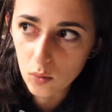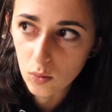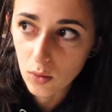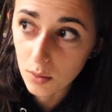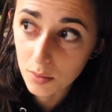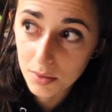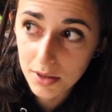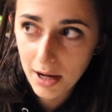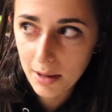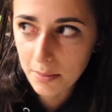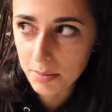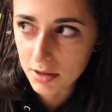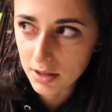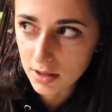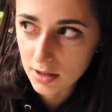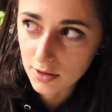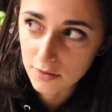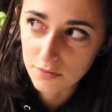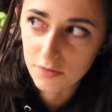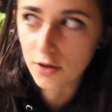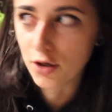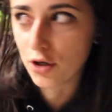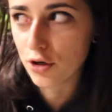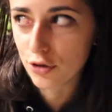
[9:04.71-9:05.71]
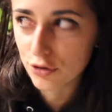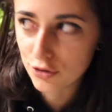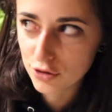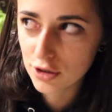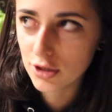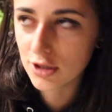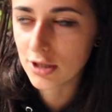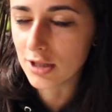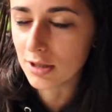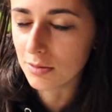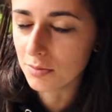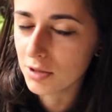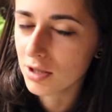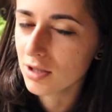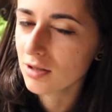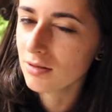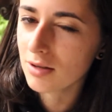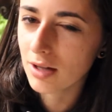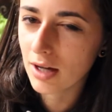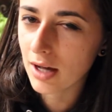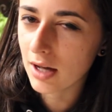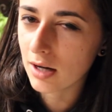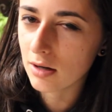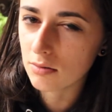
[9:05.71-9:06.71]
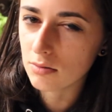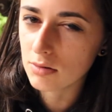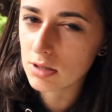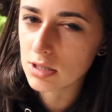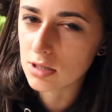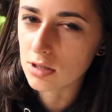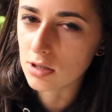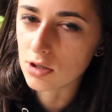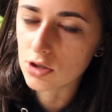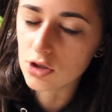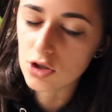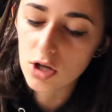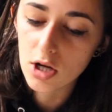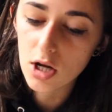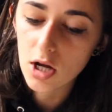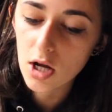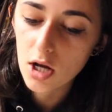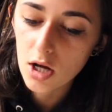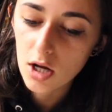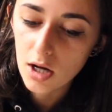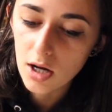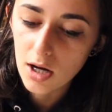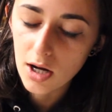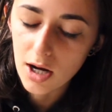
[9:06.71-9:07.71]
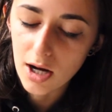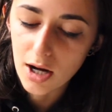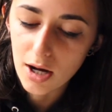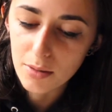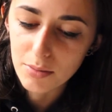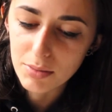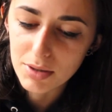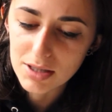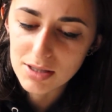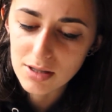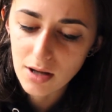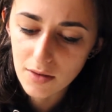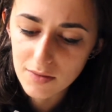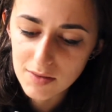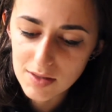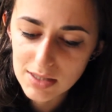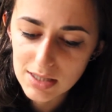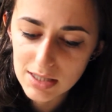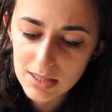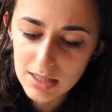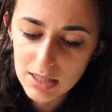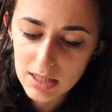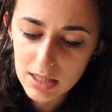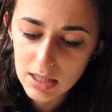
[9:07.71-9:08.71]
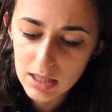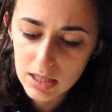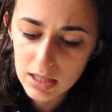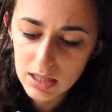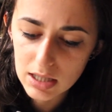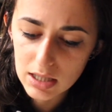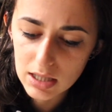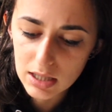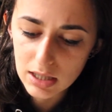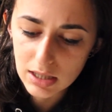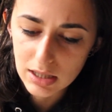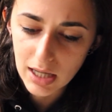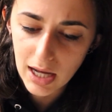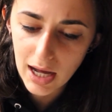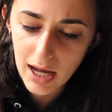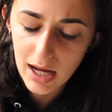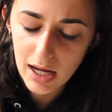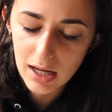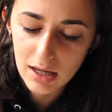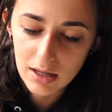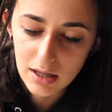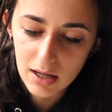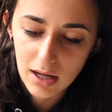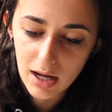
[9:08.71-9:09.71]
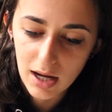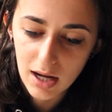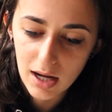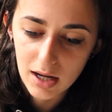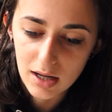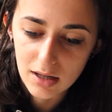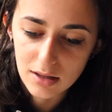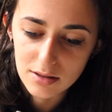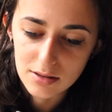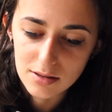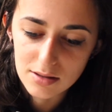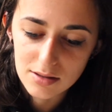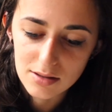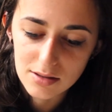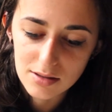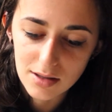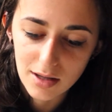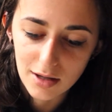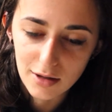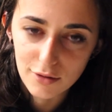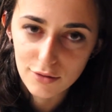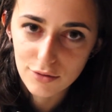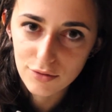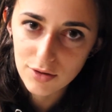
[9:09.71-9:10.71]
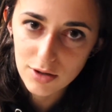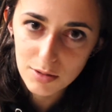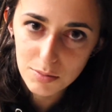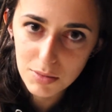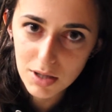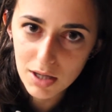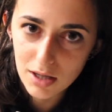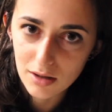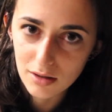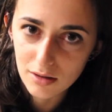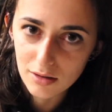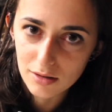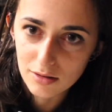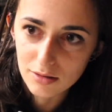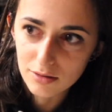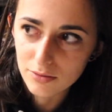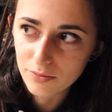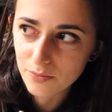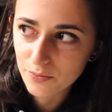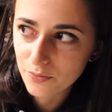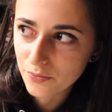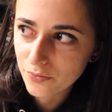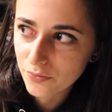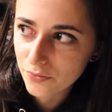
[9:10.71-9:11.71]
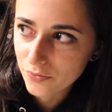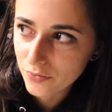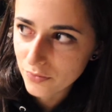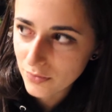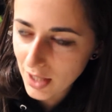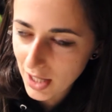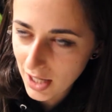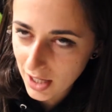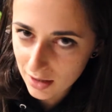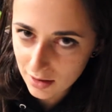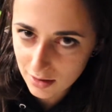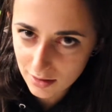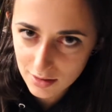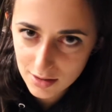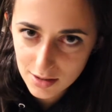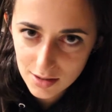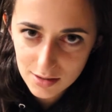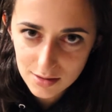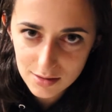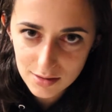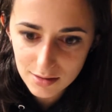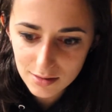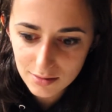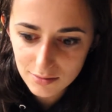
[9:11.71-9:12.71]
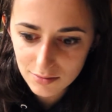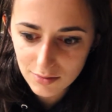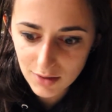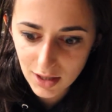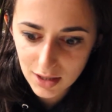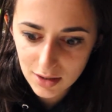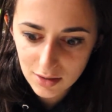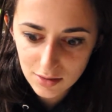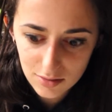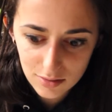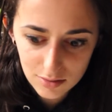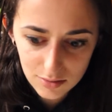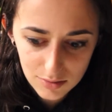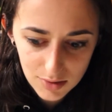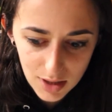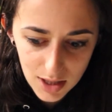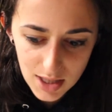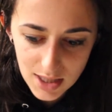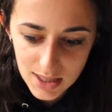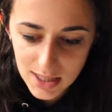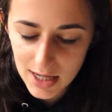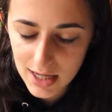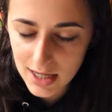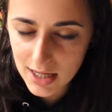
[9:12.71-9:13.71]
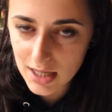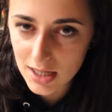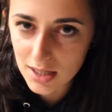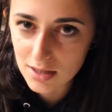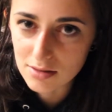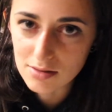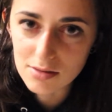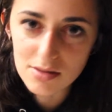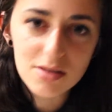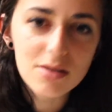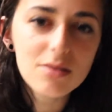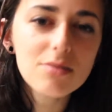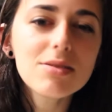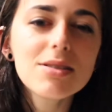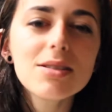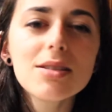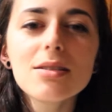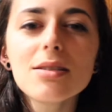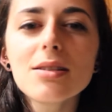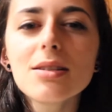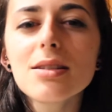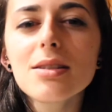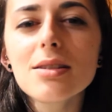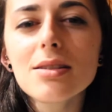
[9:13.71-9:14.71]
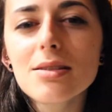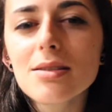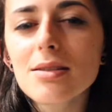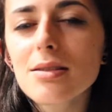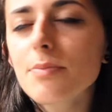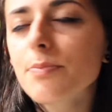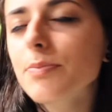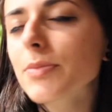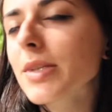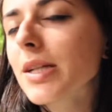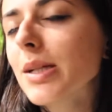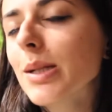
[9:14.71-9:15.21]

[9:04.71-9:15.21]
what would happen if a girl took them, you know, that kind of research. Because obviously GAT has like female athletes and I know they take it, and so it's